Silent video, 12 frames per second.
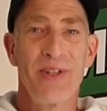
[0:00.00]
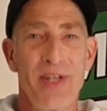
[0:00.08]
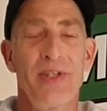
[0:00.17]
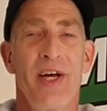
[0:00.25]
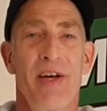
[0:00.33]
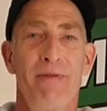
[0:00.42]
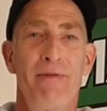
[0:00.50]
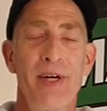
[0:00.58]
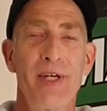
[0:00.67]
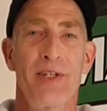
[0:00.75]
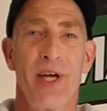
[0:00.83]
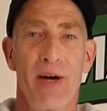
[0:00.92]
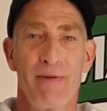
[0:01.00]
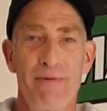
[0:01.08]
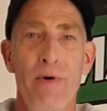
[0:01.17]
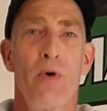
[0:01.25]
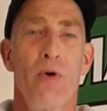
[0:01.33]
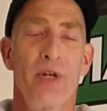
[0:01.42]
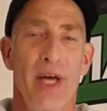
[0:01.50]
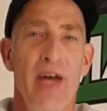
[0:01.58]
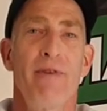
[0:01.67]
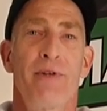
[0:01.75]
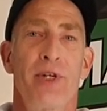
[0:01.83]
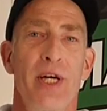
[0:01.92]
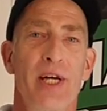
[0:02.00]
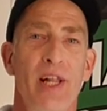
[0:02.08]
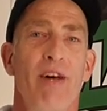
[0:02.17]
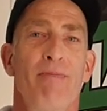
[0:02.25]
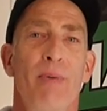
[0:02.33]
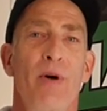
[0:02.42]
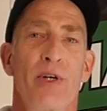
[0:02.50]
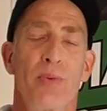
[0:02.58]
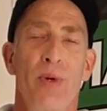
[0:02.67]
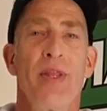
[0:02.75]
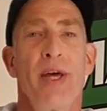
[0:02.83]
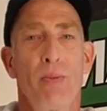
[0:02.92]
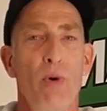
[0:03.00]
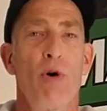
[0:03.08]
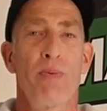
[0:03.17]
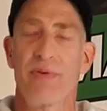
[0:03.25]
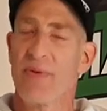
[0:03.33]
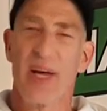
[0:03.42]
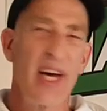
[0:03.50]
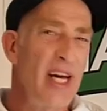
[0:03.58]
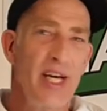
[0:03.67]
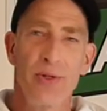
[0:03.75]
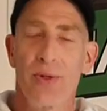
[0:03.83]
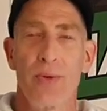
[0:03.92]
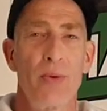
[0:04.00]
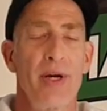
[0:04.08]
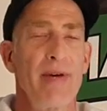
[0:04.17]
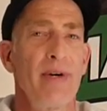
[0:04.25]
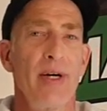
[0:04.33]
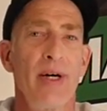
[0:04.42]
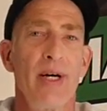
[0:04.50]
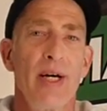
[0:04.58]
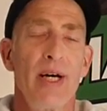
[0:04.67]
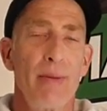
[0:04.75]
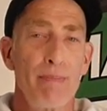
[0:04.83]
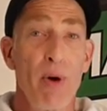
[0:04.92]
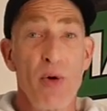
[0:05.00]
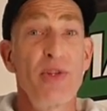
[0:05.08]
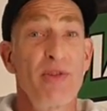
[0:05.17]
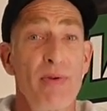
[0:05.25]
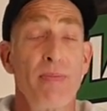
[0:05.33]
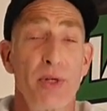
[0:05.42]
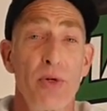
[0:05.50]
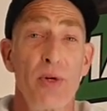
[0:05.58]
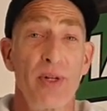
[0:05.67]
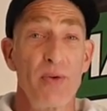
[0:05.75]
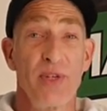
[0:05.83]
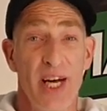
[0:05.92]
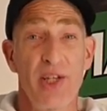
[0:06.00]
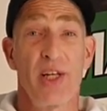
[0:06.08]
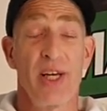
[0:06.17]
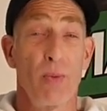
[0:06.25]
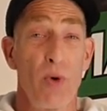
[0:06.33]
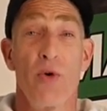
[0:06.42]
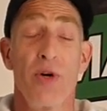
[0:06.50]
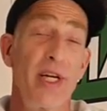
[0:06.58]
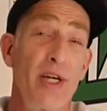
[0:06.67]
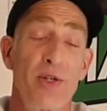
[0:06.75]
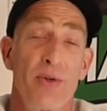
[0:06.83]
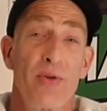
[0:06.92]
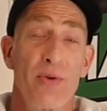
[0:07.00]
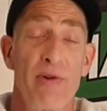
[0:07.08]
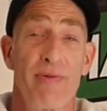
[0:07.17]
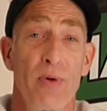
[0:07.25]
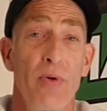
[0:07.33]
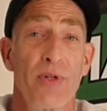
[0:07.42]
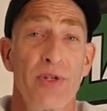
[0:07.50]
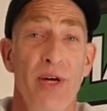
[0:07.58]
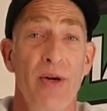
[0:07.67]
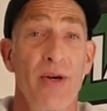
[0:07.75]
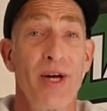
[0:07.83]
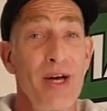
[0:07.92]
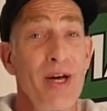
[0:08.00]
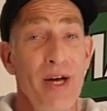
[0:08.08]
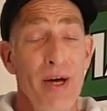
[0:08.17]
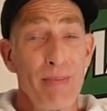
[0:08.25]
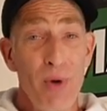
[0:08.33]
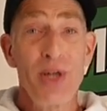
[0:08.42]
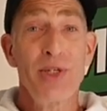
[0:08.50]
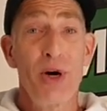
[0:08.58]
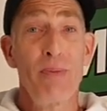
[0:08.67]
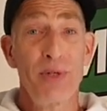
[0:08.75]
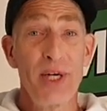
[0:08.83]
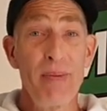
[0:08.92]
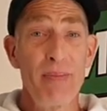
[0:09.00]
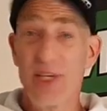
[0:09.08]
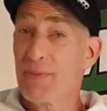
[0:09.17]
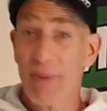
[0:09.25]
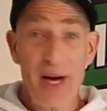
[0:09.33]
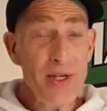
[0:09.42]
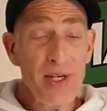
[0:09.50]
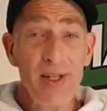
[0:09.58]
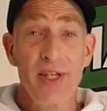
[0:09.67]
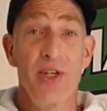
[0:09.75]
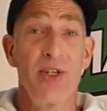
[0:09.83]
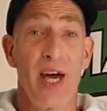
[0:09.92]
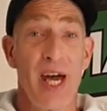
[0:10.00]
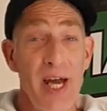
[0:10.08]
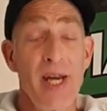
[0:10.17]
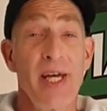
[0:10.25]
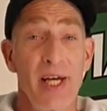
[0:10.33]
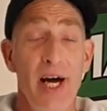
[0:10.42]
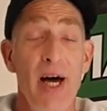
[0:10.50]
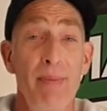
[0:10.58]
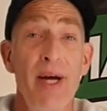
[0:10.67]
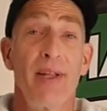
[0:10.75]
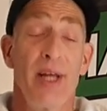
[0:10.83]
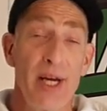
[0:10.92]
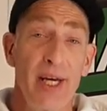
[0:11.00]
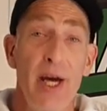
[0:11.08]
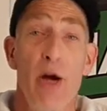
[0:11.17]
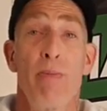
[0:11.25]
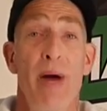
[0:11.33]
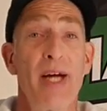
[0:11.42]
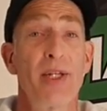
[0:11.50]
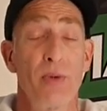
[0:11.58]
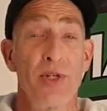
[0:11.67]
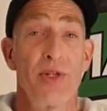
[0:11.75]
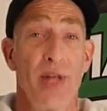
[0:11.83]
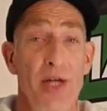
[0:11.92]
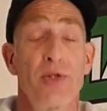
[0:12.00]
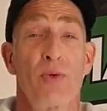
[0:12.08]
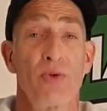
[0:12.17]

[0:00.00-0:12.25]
That's how you fix a Ford F G glove box when they're warped from the heat or whatever. Most of them do it. There was actually a warranty issue through Ford. So my top tip is basically just heating it up and let it go back to its natural